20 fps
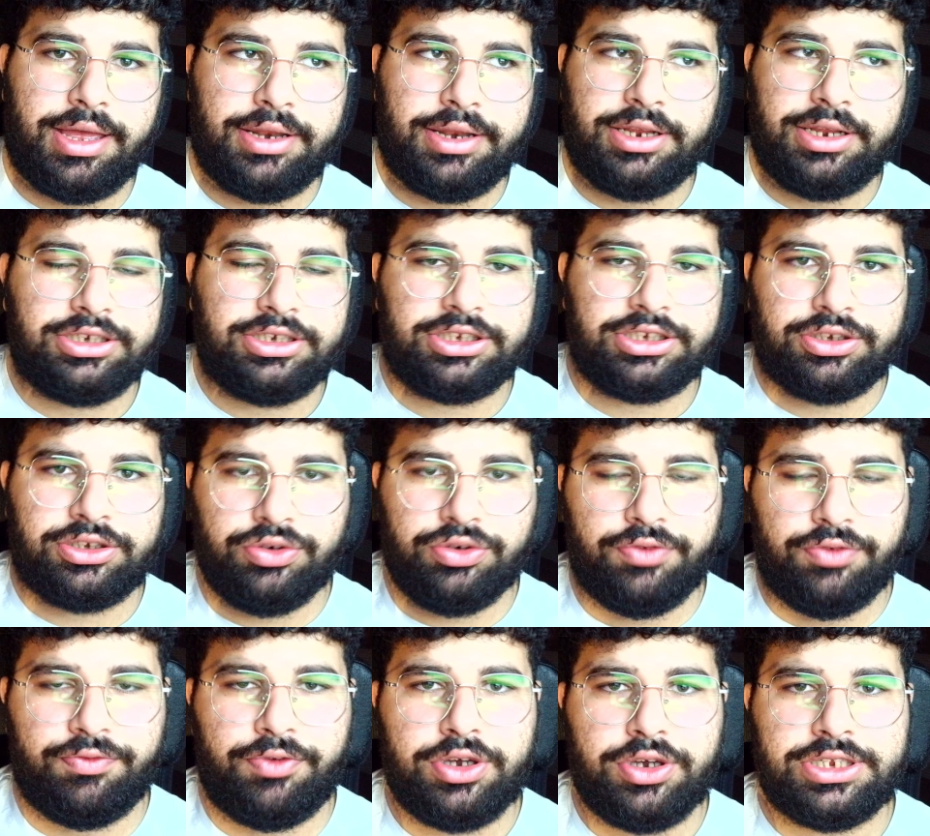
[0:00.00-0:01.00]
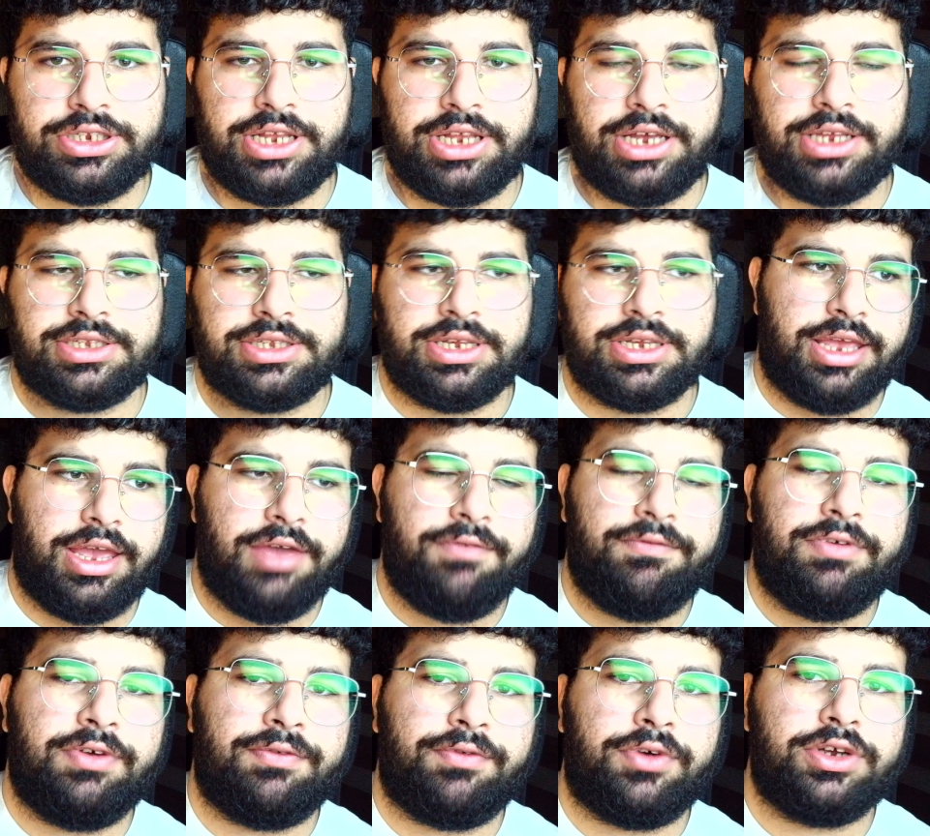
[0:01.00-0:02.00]
Not just new voice lines,
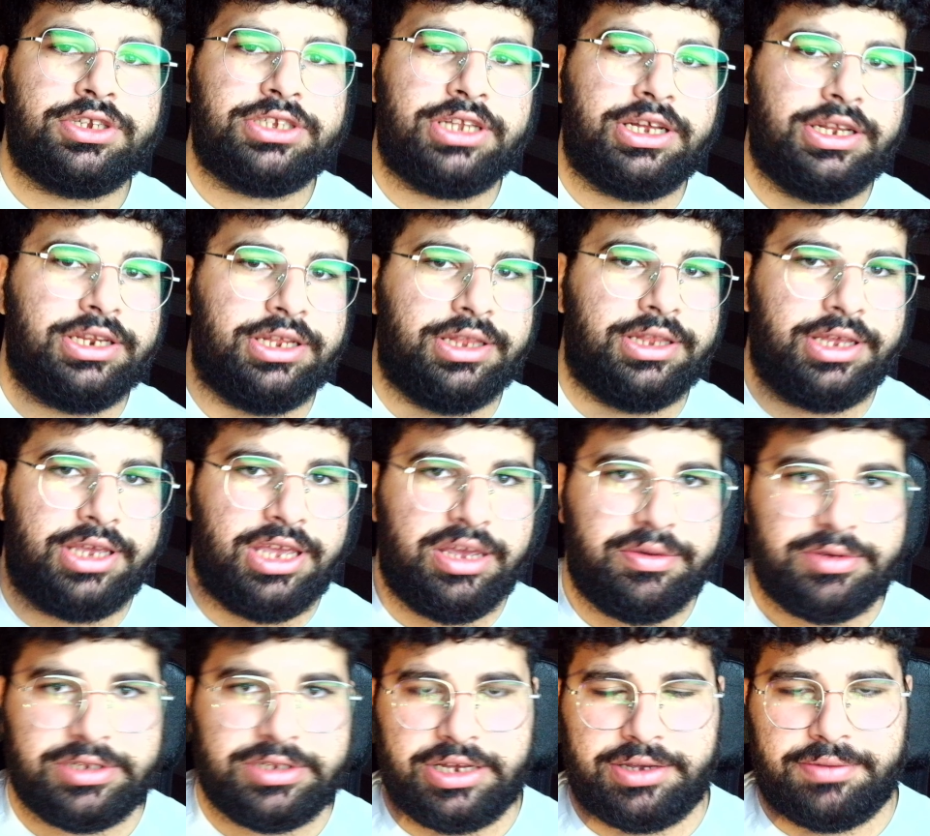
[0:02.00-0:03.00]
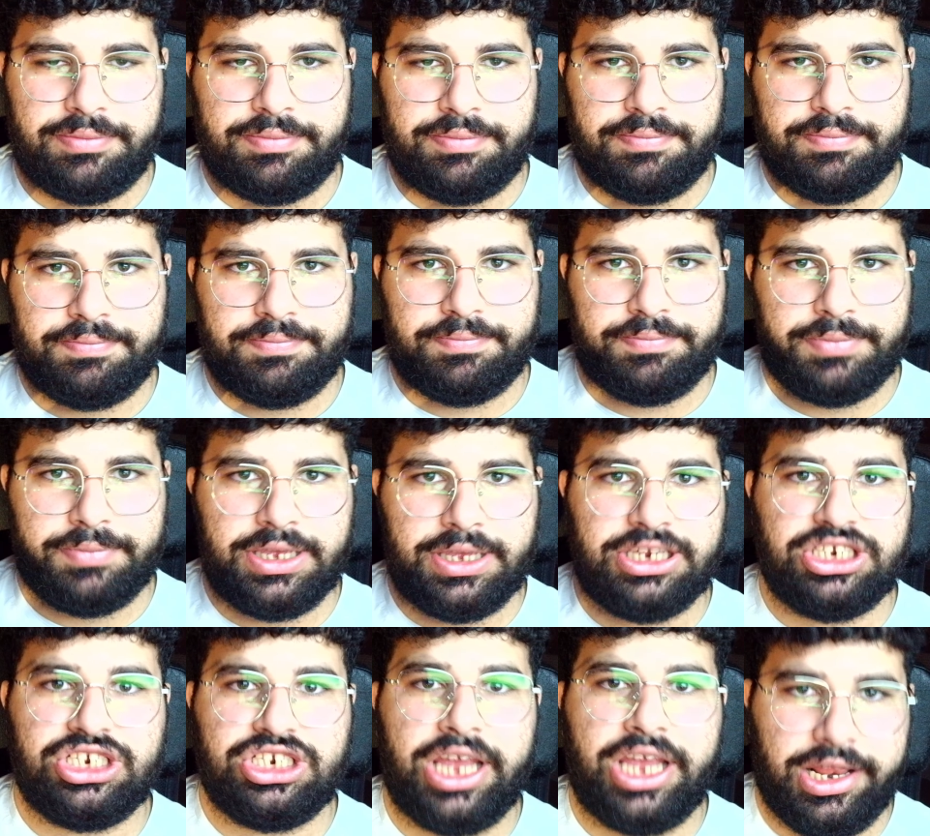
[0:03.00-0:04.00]
every voice line in the game is being
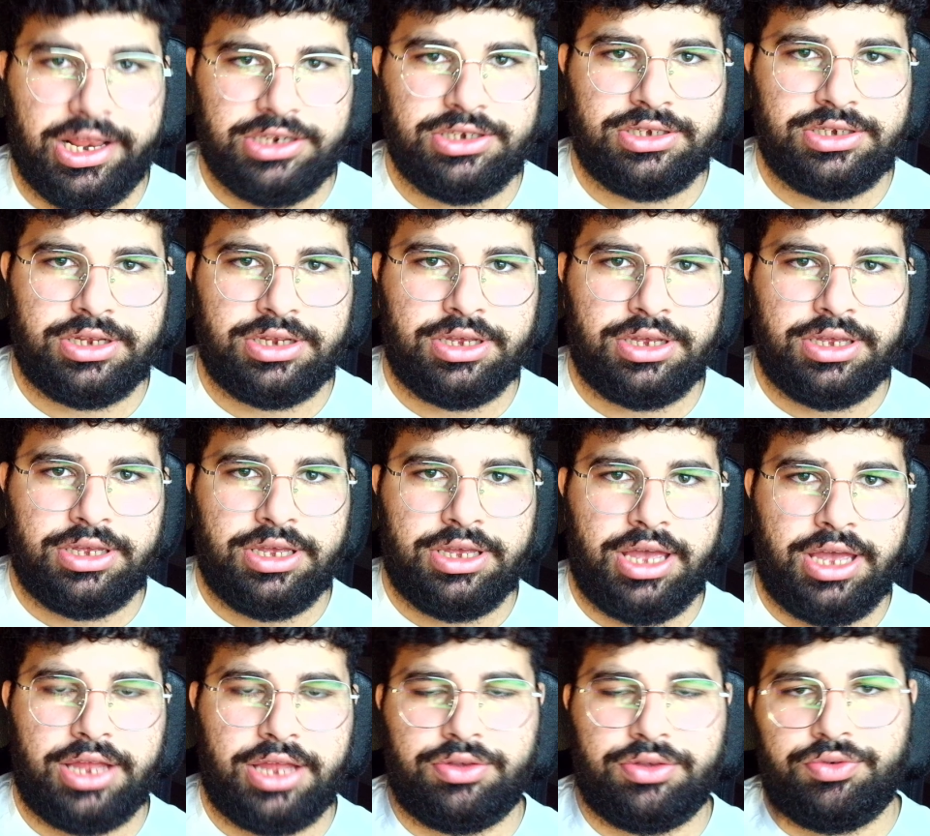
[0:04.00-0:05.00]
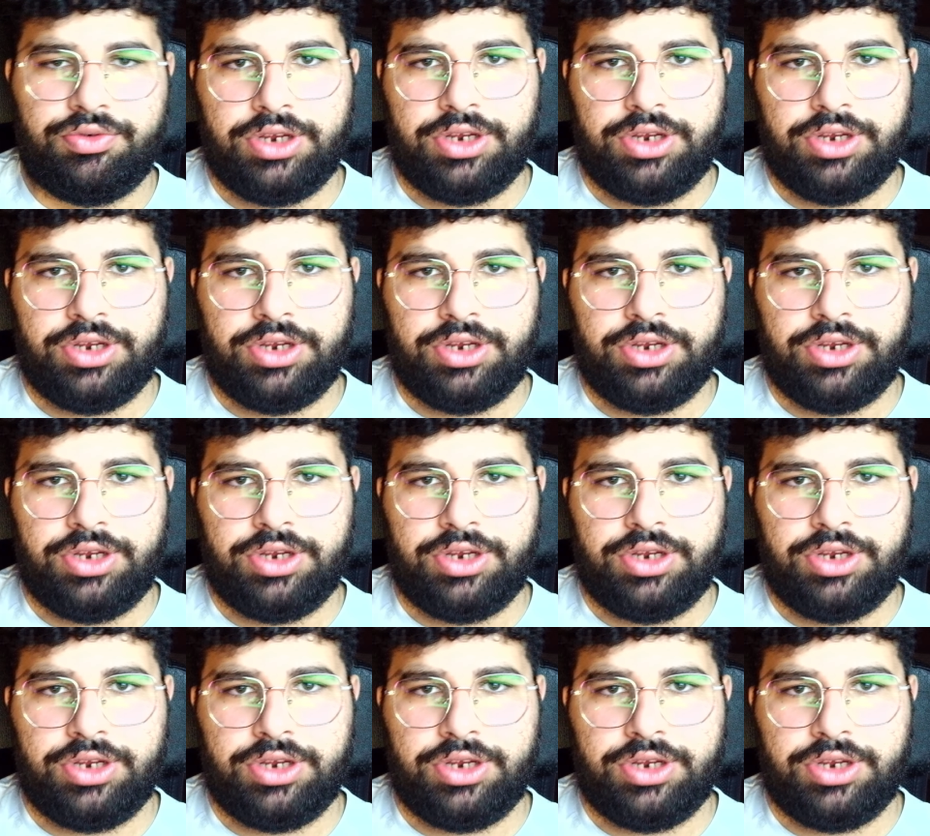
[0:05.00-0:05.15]
changed and